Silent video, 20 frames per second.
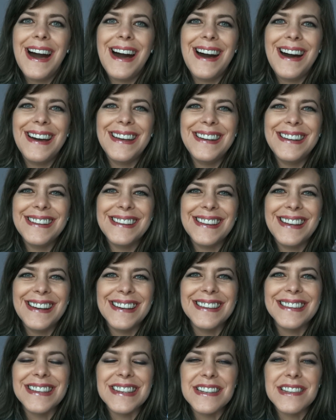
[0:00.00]
I didn't
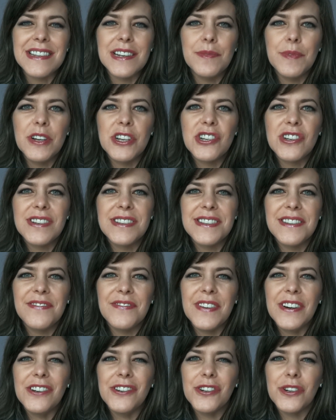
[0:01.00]
like this so much because it
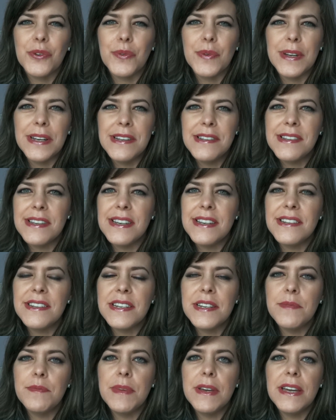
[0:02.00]
felt greasy
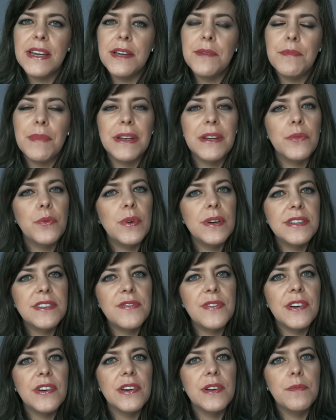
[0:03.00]
to me, but it was
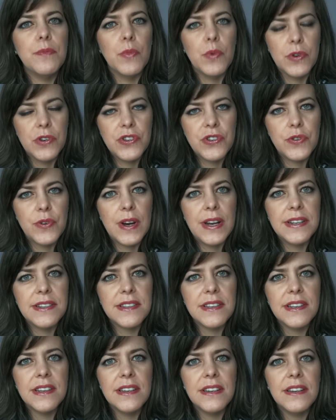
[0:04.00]
very
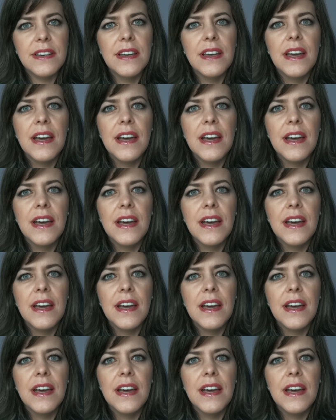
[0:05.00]
moisturizing.